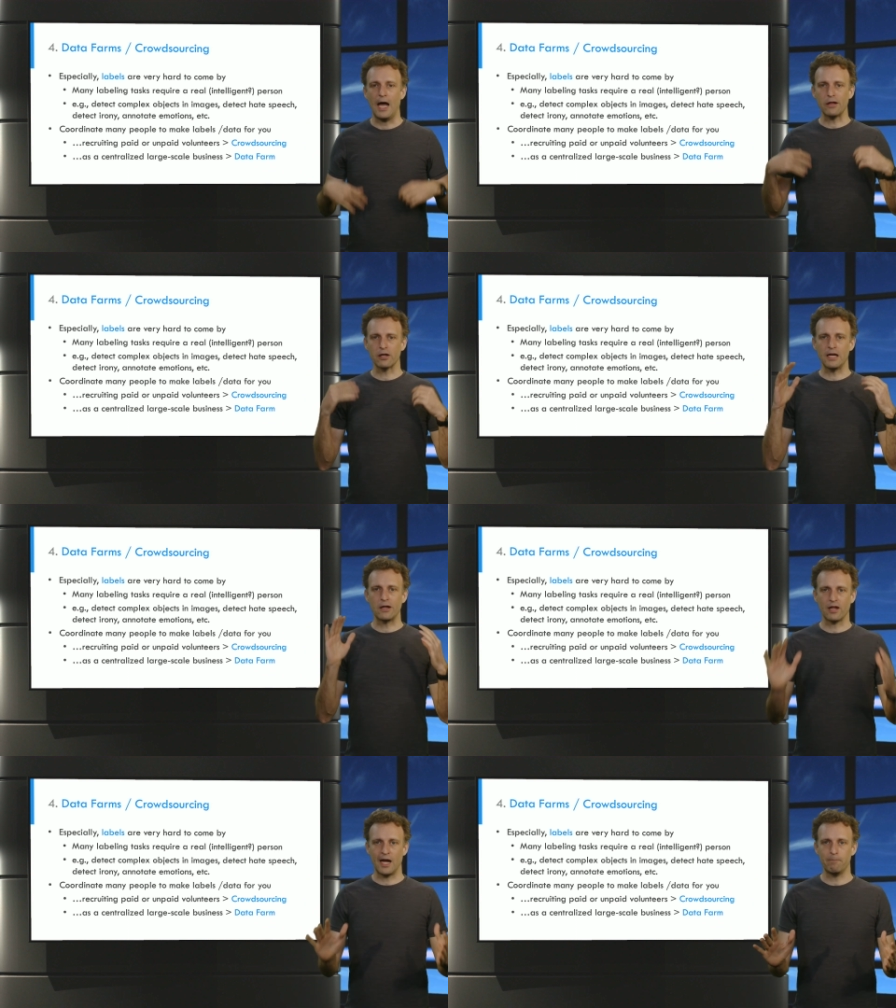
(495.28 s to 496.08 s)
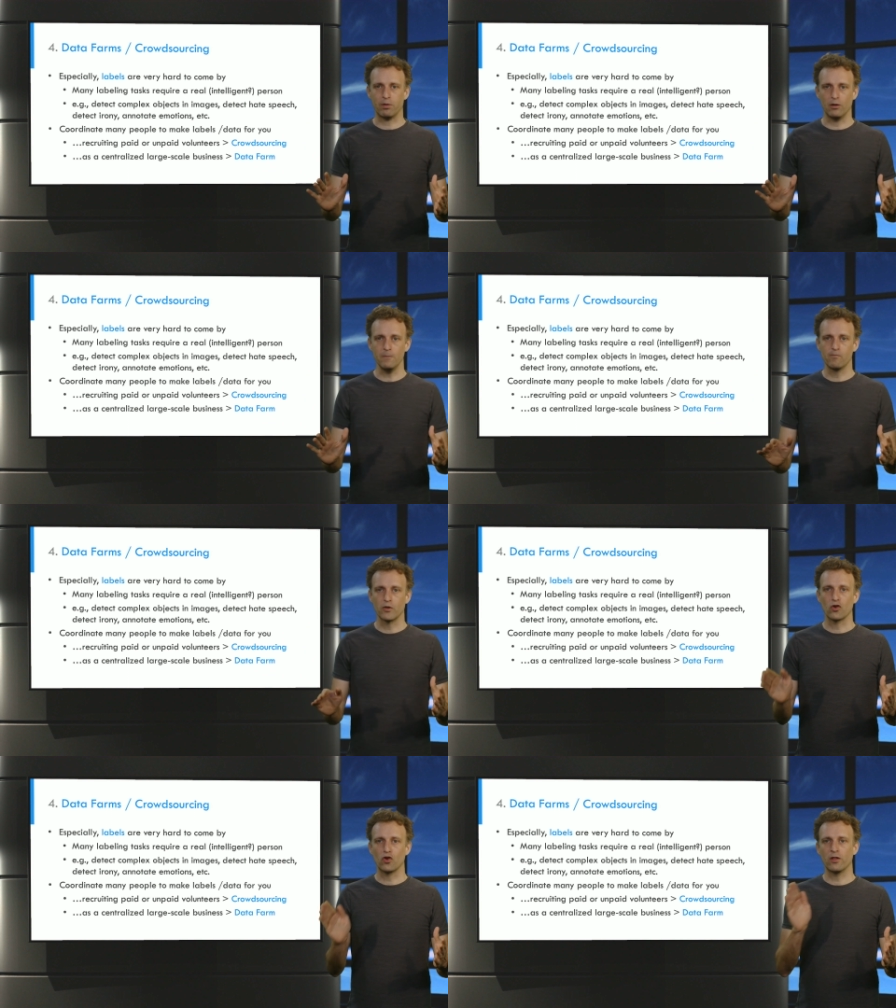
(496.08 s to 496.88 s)
As an example,
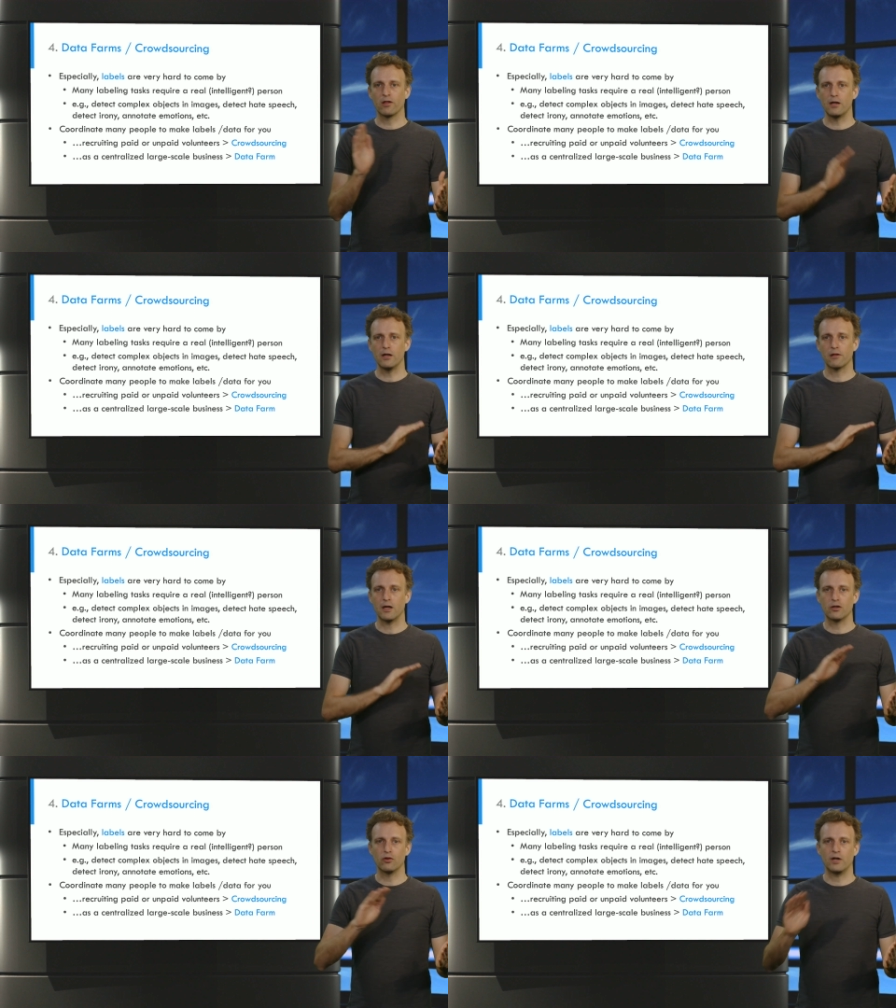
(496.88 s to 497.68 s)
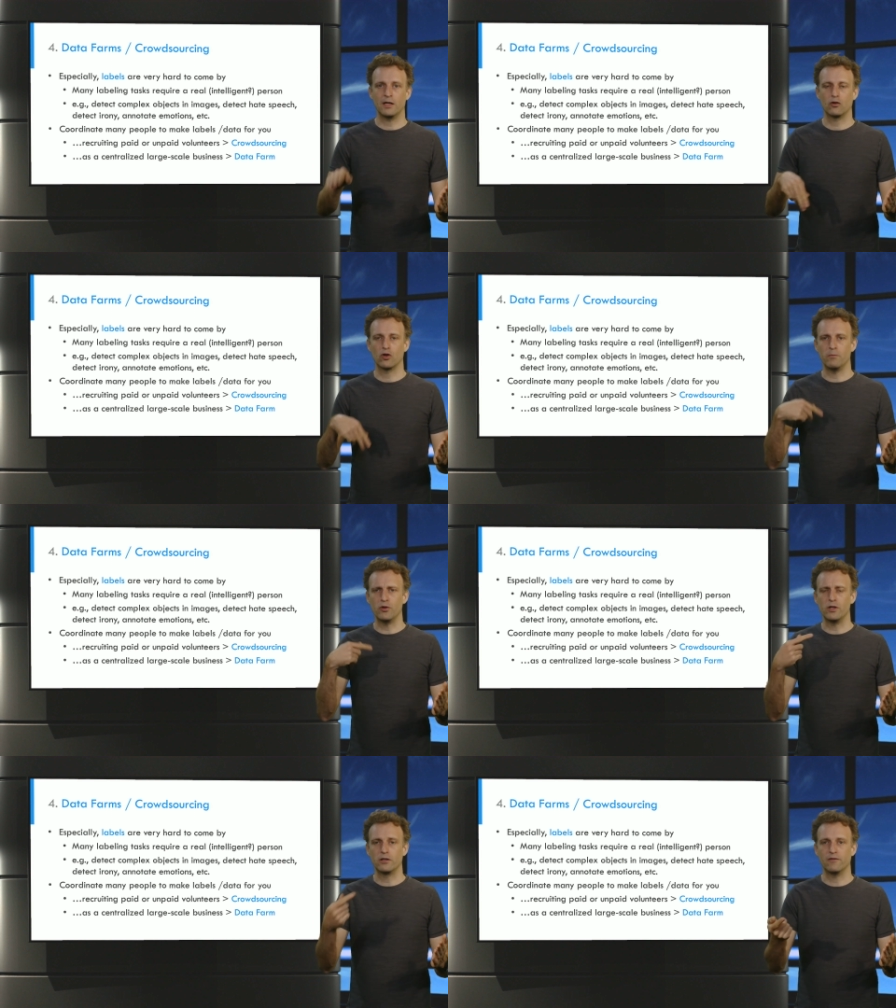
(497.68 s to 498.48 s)
consider that you run a
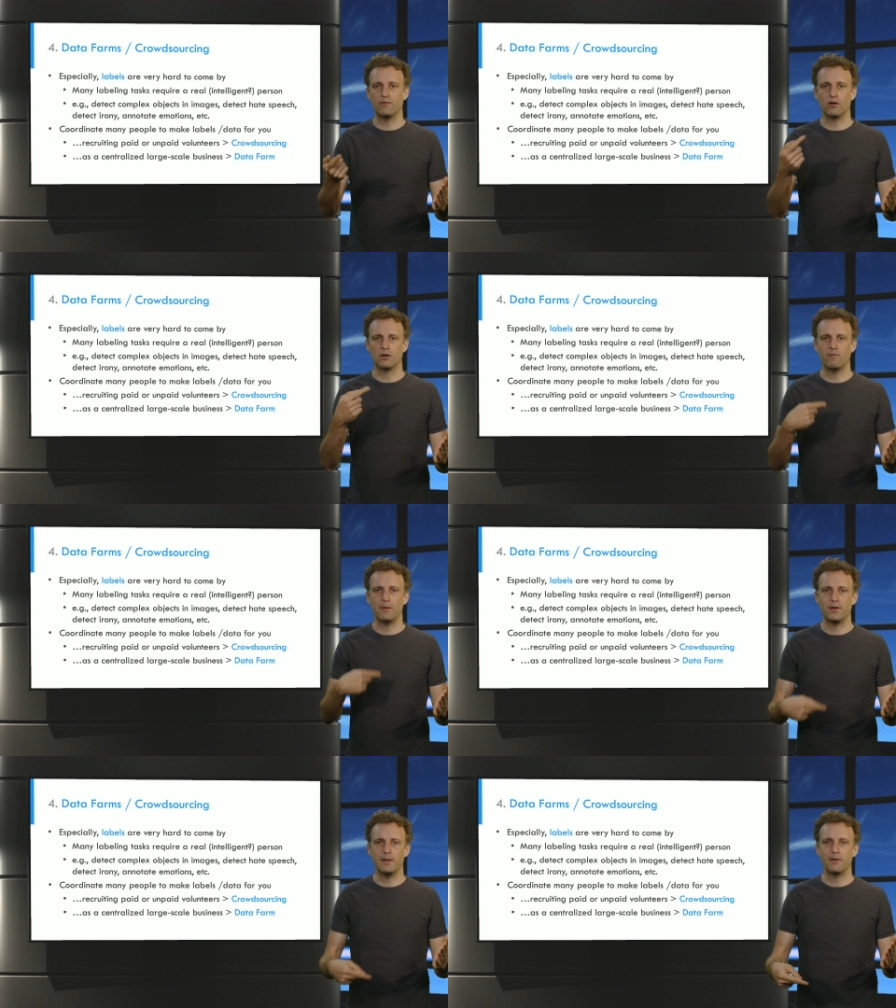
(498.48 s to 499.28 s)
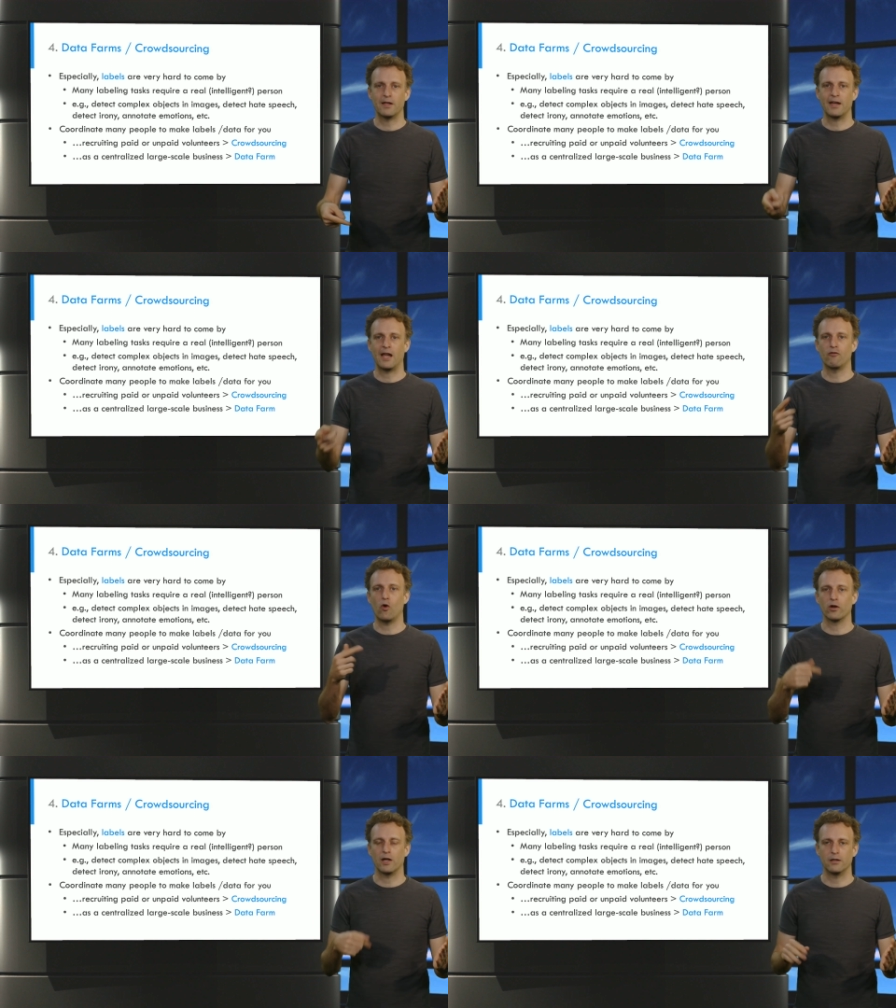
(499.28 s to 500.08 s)
community forum where people can have
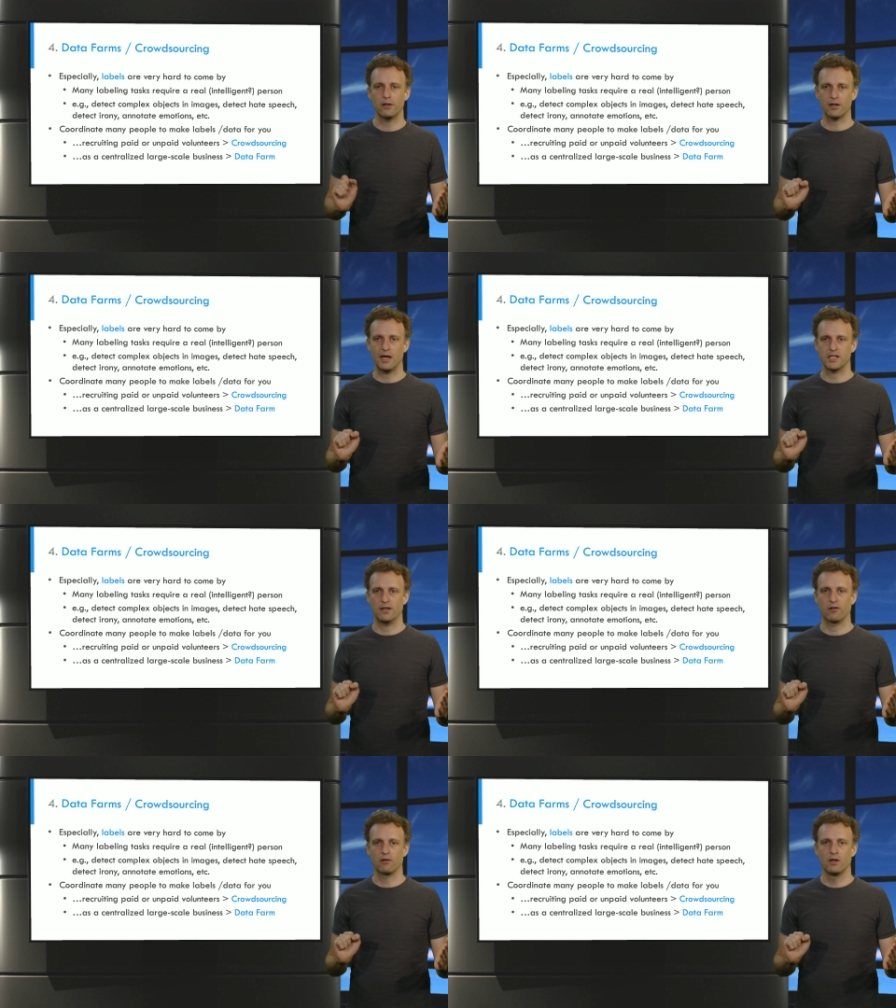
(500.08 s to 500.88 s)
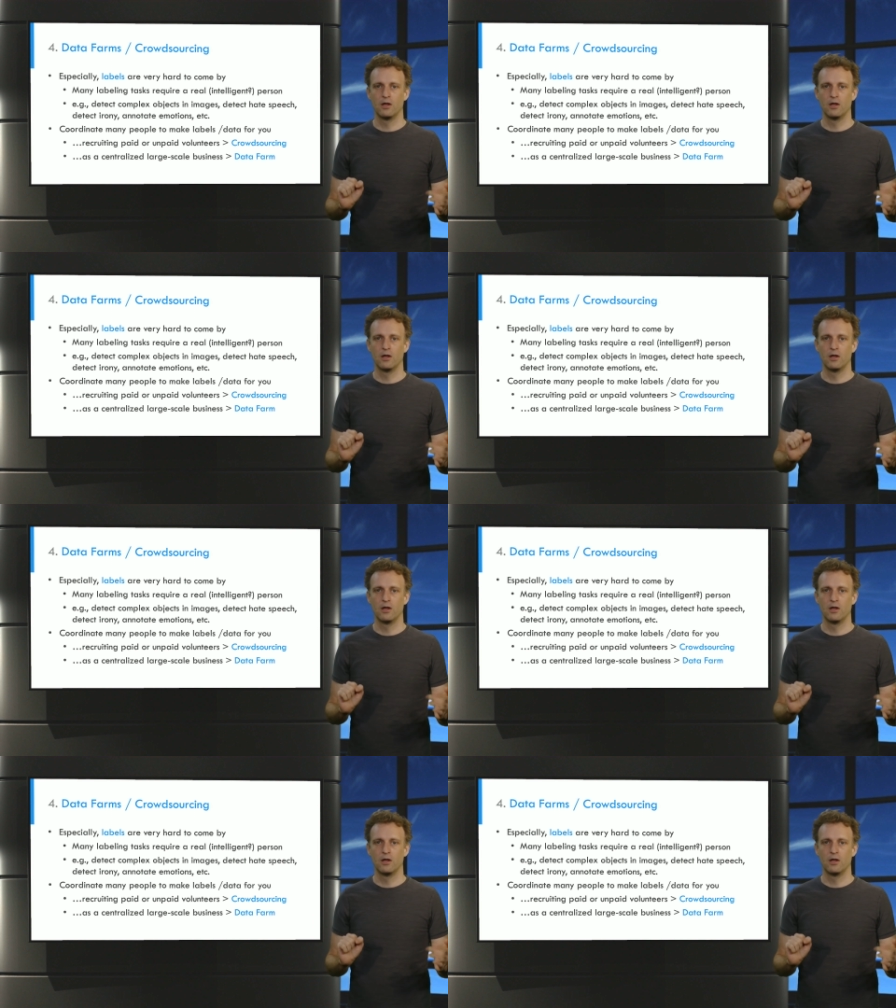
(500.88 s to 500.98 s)
online discussions,